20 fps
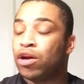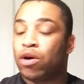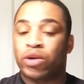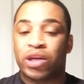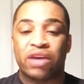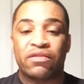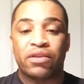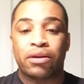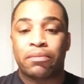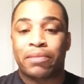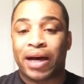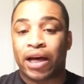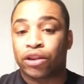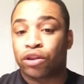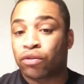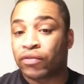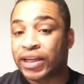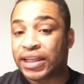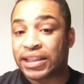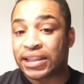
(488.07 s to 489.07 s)
give it about
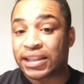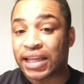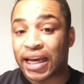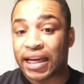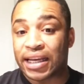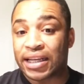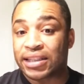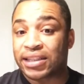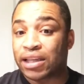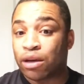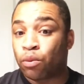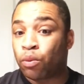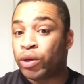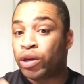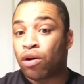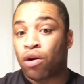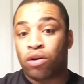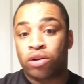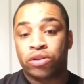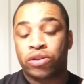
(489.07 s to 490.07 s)
3 seconds and we
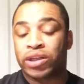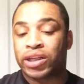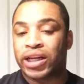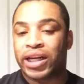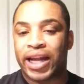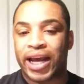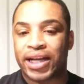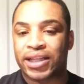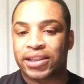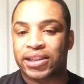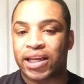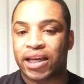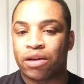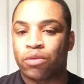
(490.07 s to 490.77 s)
on to the next thing,